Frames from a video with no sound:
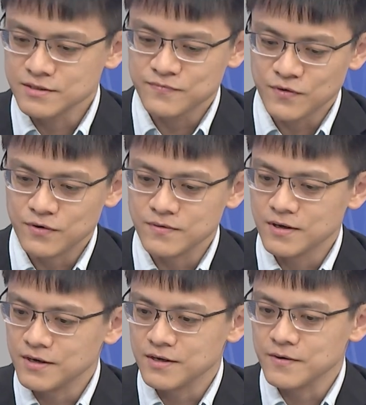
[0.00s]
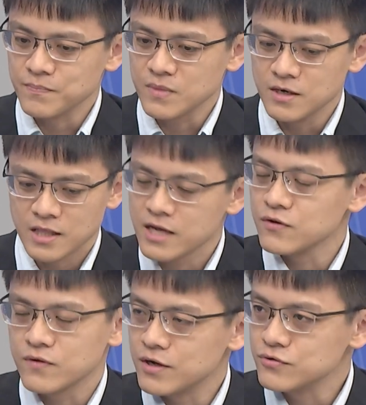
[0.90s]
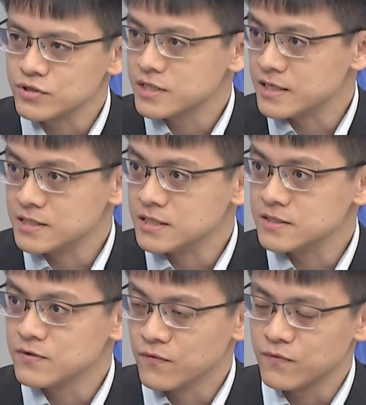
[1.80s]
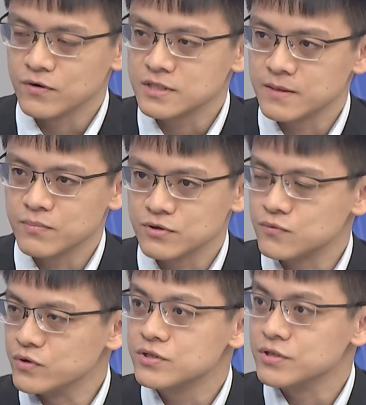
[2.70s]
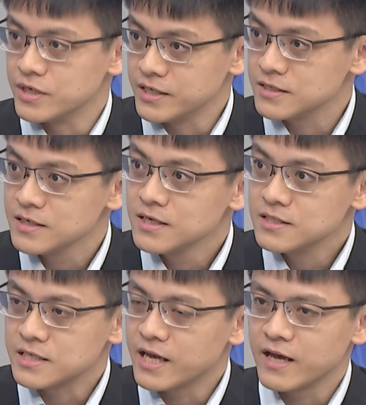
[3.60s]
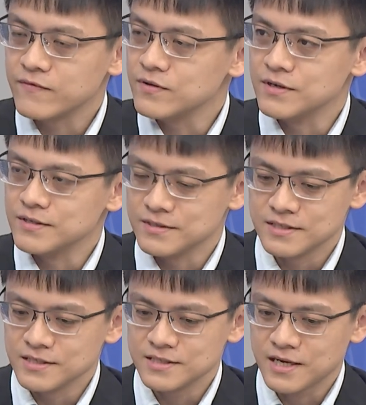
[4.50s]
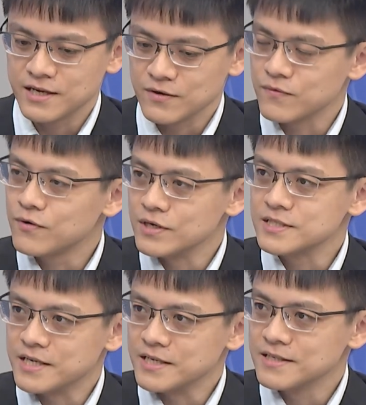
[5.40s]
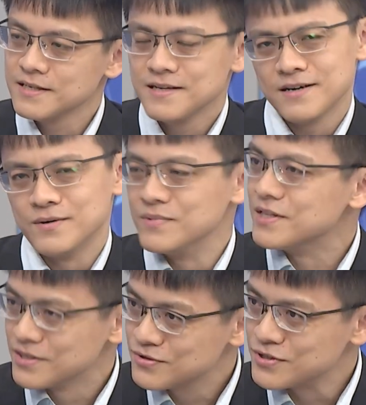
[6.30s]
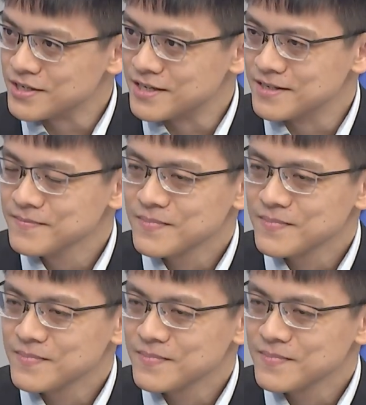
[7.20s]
For a lot of countries have this. So for example, Switzerland, they have this kind of quasi-militia,